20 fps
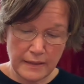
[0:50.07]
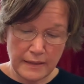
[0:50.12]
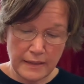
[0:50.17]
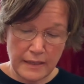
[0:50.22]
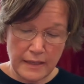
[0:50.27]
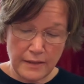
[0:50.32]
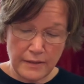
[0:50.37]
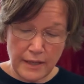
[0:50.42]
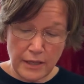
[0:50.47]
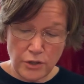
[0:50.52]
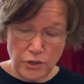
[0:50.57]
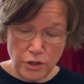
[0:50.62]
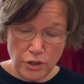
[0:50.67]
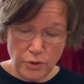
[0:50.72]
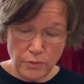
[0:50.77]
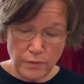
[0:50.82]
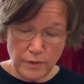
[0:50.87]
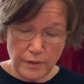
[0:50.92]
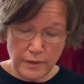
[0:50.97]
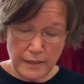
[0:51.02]
They knew
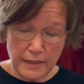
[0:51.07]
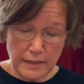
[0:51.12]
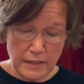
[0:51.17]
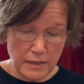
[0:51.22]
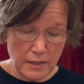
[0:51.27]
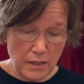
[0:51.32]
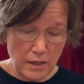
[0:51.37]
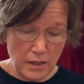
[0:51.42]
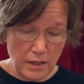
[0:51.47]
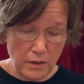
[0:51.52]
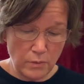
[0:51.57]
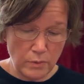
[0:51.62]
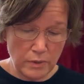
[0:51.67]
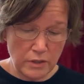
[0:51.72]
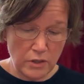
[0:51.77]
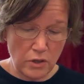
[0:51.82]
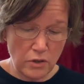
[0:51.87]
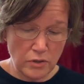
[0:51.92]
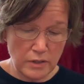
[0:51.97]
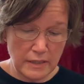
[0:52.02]
that this star was
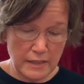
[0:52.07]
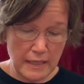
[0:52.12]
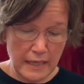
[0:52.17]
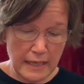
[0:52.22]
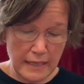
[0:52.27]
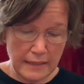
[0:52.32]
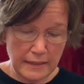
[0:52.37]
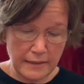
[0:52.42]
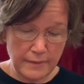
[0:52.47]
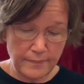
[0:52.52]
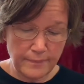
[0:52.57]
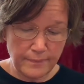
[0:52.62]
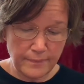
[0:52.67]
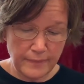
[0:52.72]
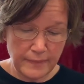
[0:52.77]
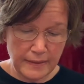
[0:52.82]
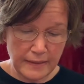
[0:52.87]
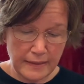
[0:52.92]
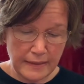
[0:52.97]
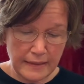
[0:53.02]
God's sign.
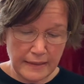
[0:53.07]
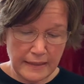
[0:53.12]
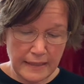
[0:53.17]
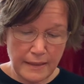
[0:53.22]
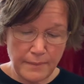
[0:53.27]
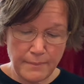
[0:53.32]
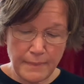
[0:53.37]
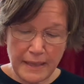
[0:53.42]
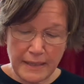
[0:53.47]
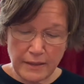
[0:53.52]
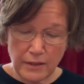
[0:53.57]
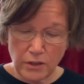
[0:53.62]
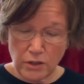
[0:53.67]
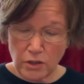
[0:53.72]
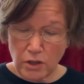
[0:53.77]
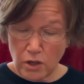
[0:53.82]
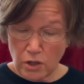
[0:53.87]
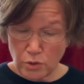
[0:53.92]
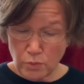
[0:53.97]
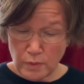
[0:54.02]
It meant that
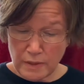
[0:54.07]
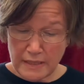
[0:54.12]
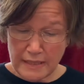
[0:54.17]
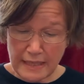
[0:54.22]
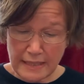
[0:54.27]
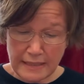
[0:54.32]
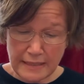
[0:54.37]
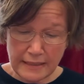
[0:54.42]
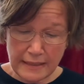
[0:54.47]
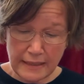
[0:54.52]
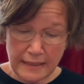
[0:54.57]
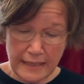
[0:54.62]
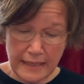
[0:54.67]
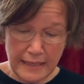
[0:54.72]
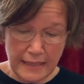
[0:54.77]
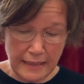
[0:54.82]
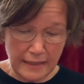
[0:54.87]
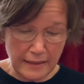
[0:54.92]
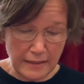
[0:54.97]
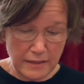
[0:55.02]
God was sending a
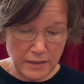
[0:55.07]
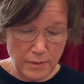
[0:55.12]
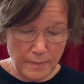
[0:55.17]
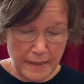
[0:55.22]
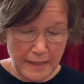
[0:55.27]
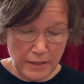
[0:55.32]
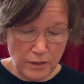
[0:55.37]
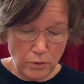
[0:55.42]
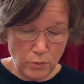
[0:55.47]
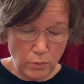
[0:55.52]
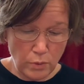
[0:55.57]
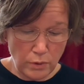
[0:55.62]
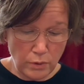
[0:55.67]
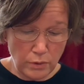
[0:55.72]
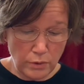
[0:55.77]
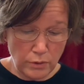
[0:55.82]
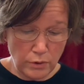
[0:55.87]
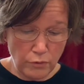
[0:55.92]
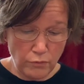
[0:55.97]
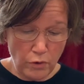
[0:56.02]
king to make
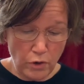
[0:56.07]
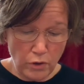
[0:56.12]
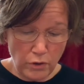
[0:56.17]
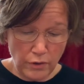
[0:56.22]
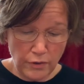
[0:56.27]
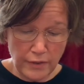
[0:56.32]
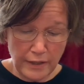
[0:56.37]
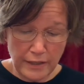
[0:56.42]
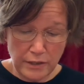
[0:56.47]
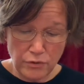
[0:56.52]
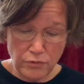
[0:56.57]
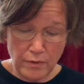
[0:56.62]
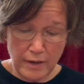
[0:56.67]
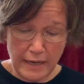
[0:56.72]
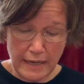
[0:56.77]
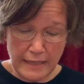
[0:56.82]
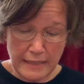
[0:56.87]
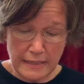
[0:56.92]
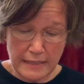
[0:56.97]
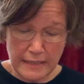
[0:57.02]
the wrong things
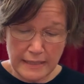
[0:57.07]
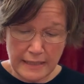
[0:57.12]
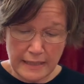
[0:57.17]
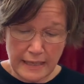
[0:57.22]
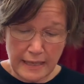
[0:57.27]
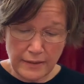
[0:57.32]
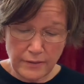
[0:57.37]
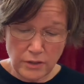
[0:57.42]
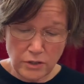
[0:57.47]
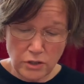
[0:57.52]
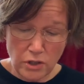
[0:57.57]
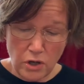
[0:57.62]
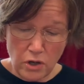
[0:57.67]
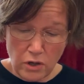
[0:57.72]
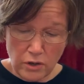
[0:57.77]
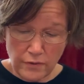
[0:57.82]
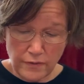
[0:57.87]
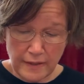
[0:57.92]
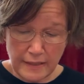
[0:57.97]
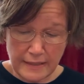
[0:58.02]
right and the
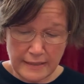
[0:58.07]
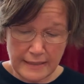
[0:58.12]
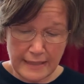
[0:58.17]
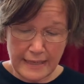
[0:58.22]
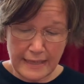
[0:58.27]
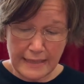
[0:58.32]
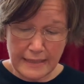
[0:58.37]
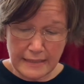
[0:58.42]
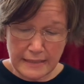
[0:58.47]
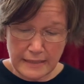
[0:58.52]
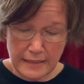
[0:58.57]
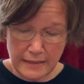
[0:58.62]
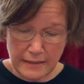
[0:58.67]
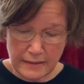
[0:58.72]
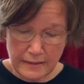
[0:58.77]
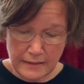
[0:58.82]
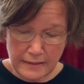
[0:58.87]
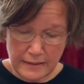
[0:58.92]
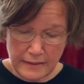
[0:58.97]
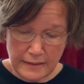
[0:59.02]
dark things light.
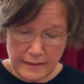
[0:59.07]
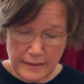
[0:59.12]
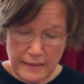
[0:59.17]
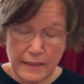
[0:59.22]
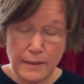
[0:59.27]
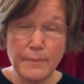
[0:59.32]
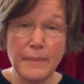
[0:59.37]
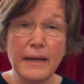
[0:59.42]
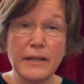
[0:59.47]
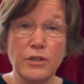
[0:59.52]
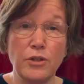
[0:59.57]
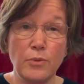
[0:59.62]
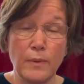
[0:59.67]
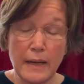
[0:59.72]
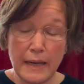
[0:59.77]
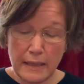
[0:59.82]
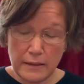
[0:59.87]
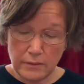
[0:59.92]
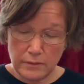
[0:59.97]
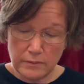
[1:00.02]

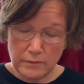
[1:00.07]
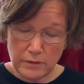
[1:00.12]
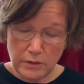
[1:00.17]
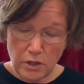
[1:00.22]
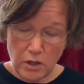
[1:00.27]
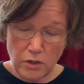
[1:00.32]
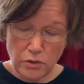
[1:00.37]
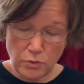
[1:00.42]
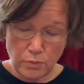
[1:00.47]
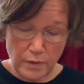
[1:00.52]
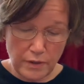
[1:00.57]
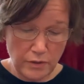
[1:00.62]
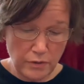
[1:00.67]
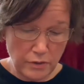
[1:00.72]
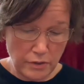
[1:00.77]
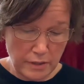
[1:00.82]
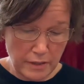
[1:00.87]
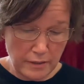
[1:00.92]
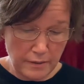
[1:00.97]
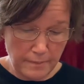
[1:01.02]
Emmanuel, God with
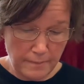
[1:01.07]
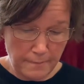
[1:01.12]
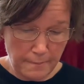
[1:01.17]
us.